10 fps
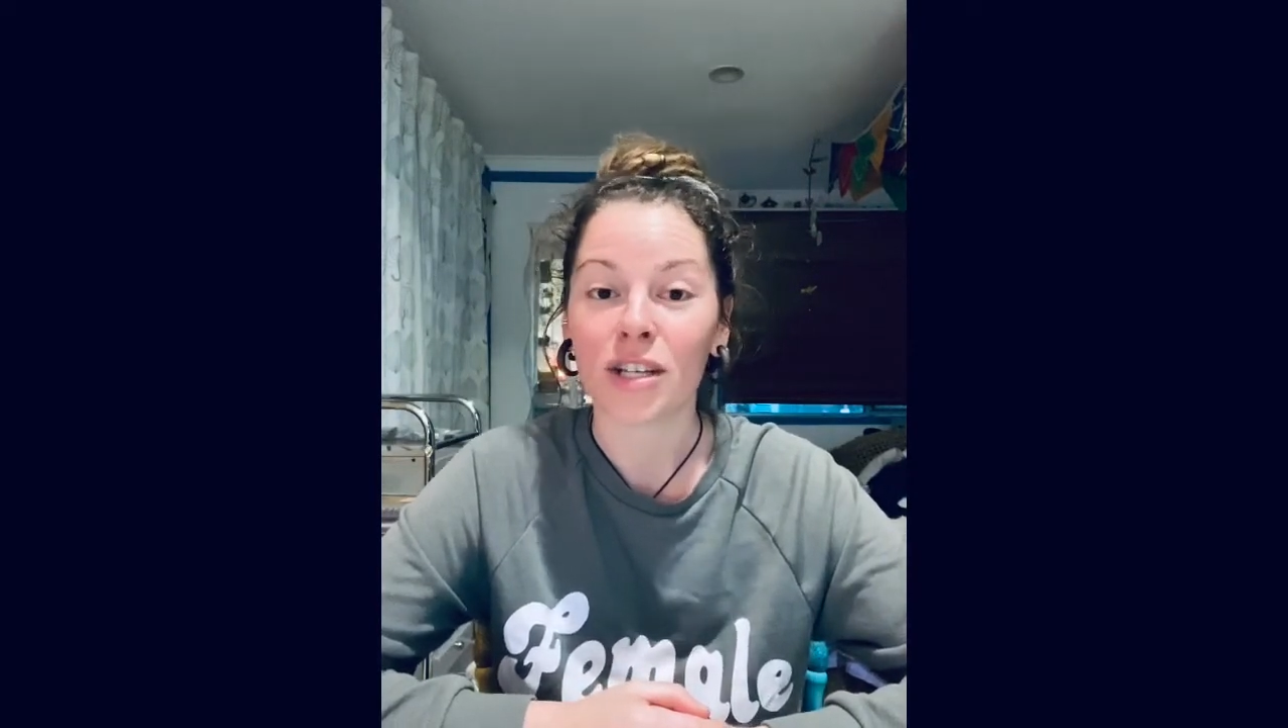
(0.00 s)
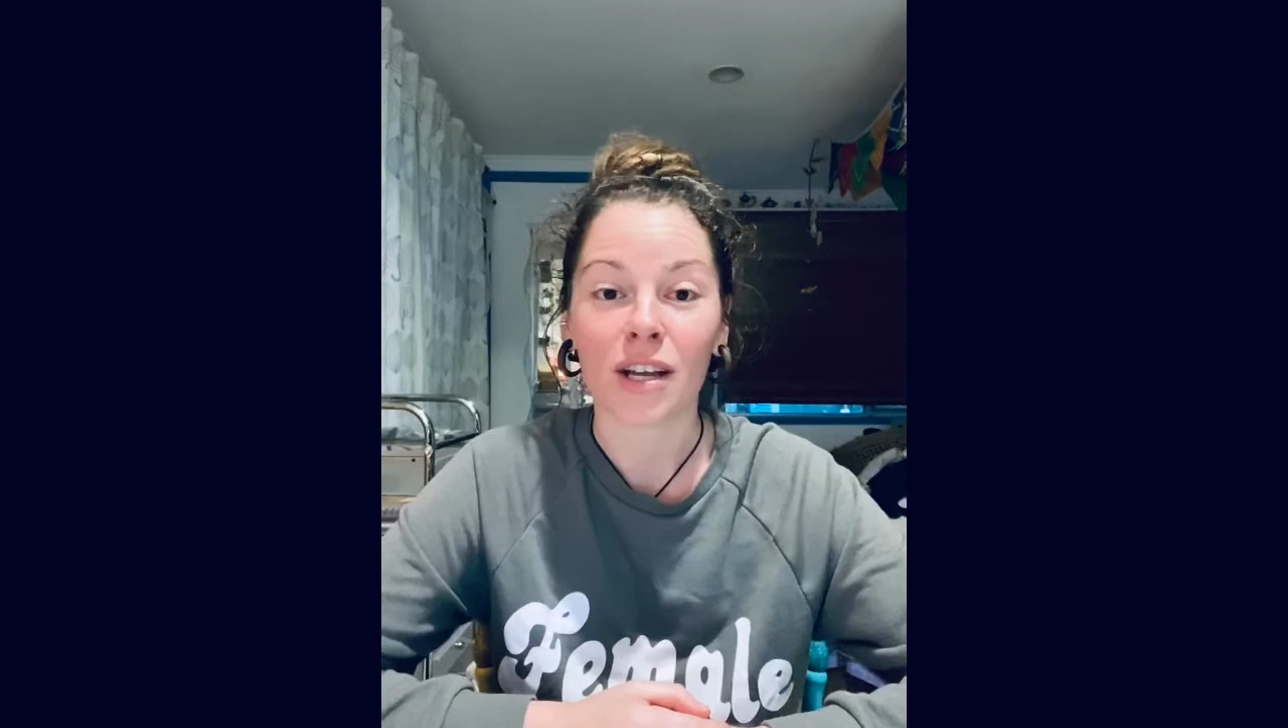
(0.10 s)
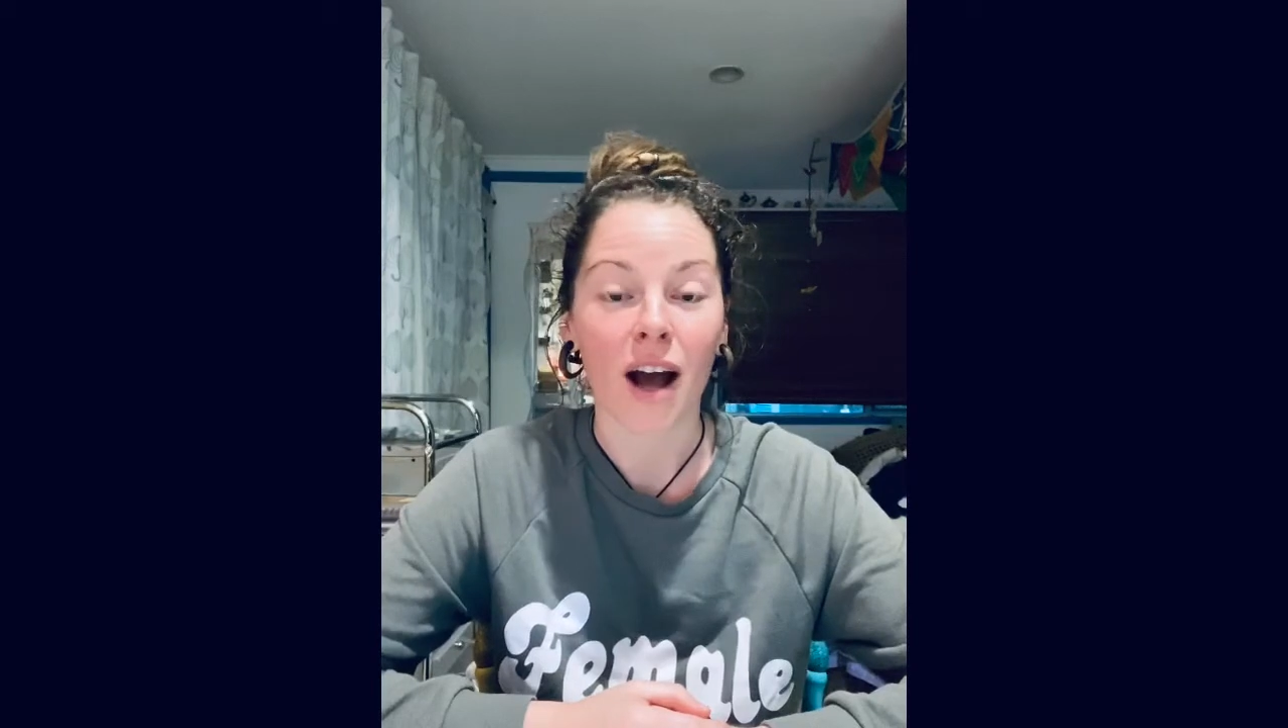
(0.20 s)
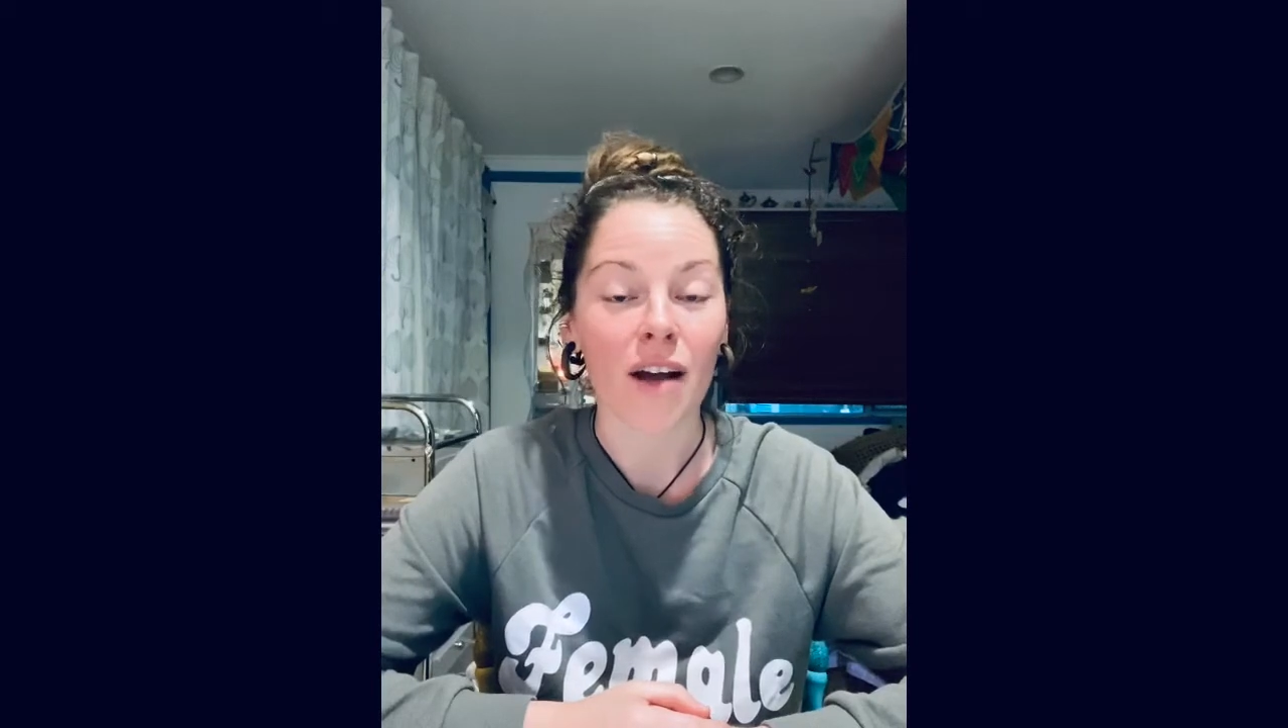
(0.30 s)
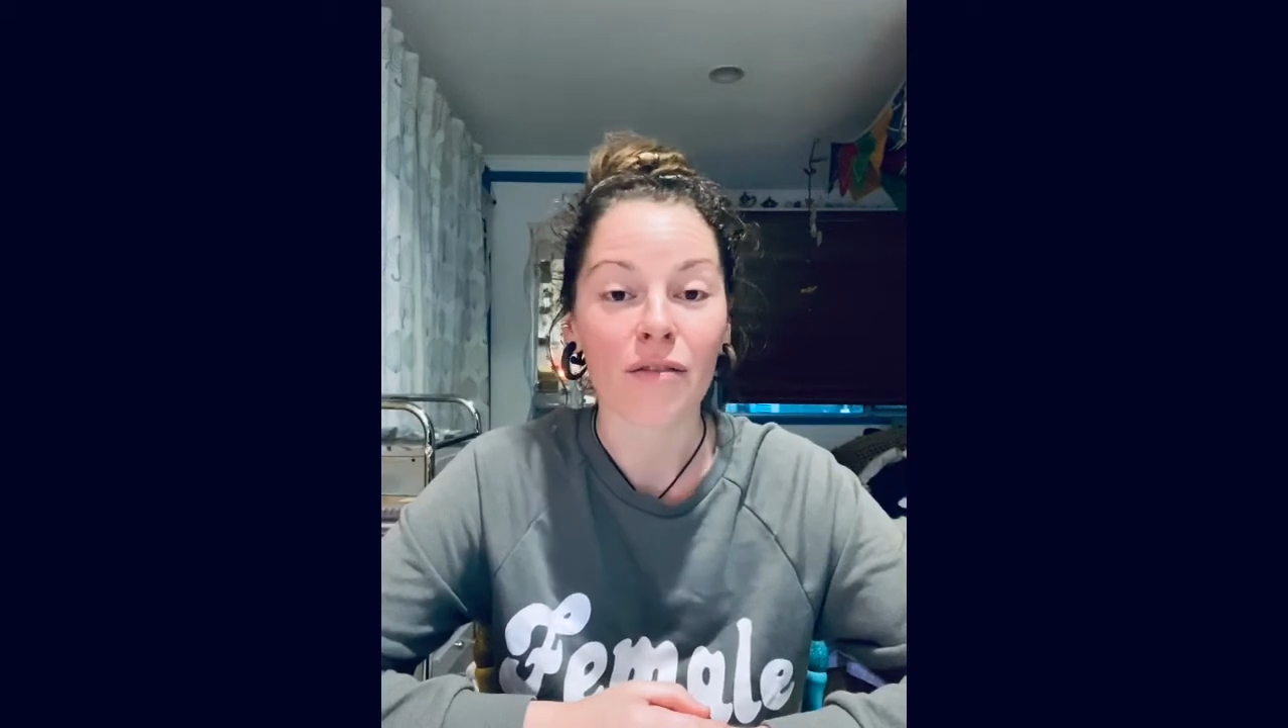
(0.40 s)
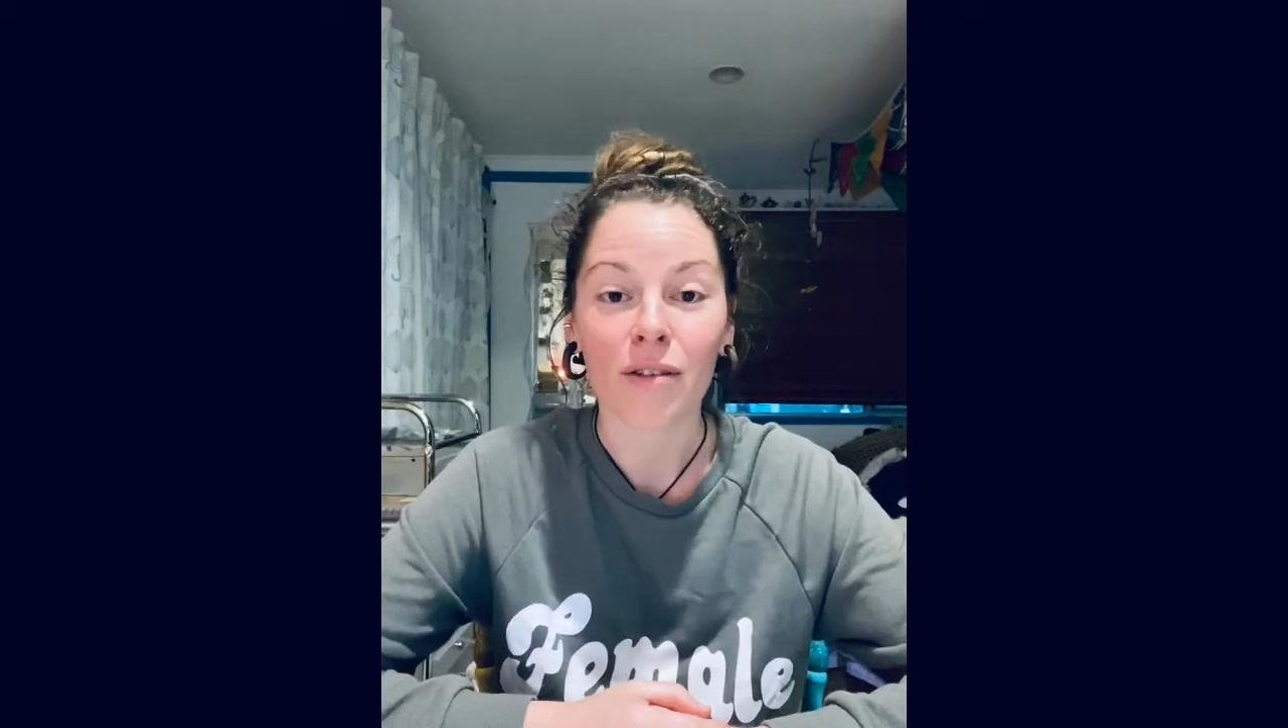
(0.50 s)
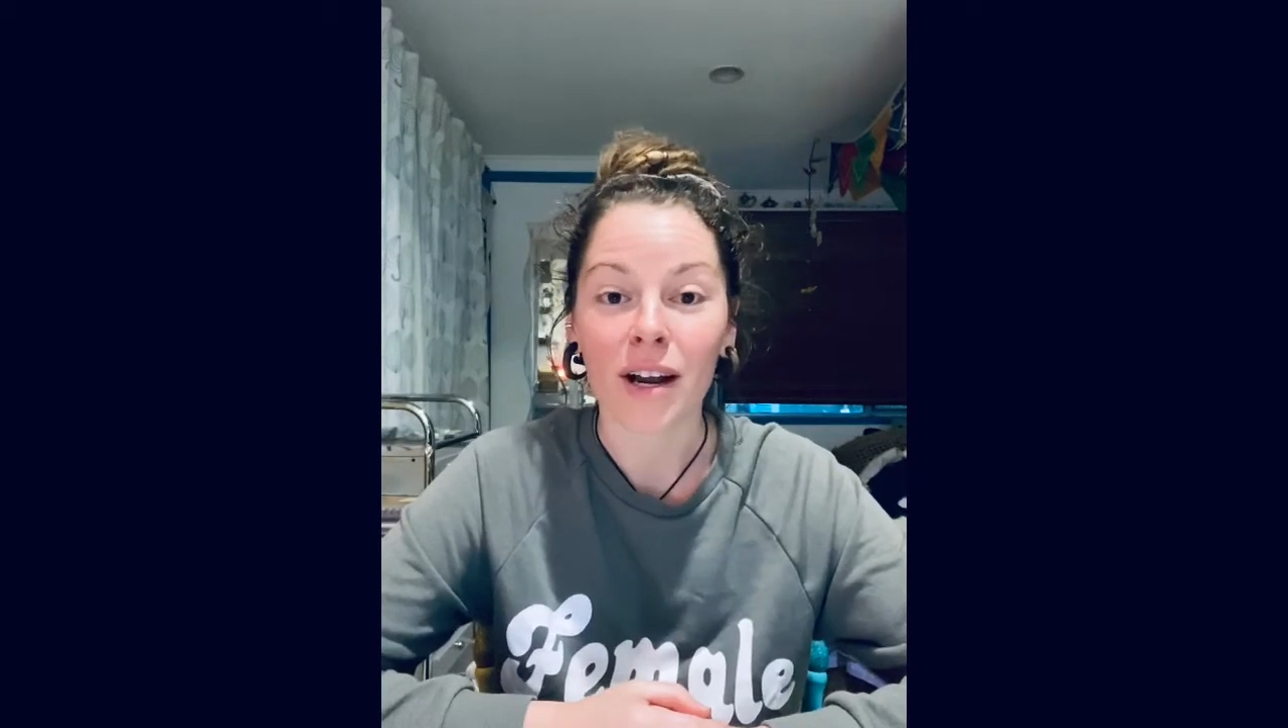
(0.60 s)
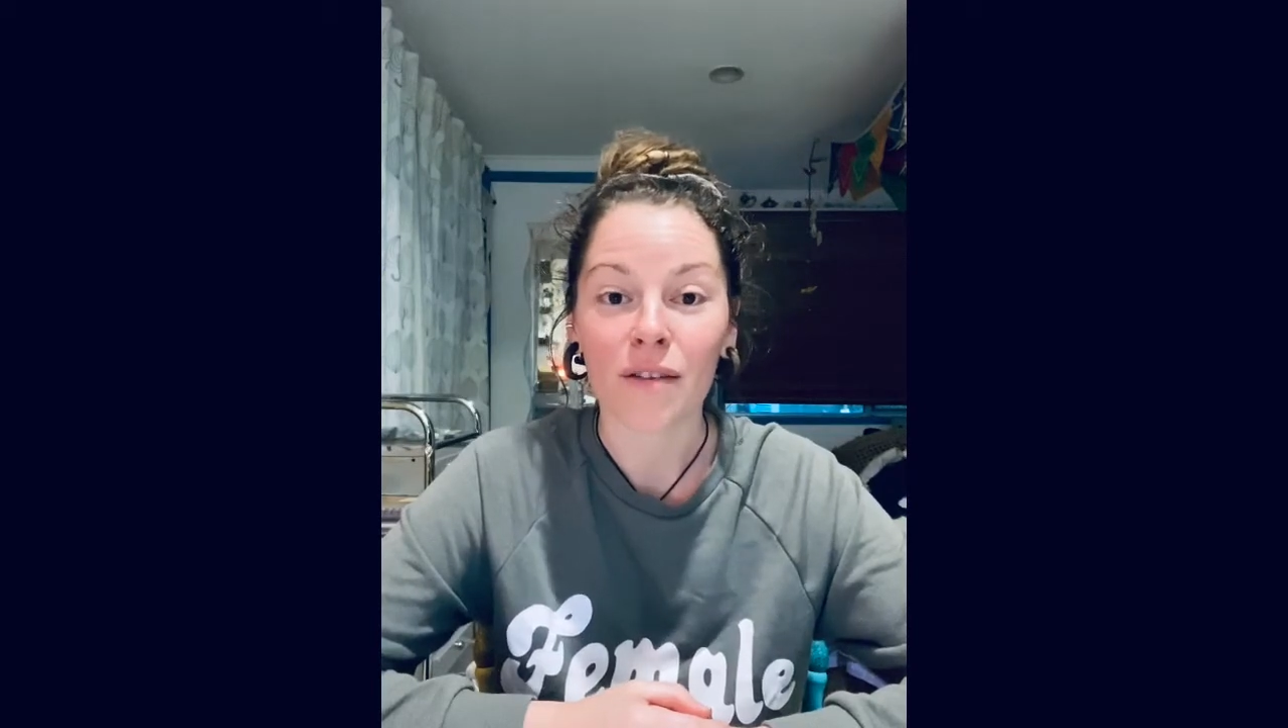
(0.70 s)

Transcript: that I've read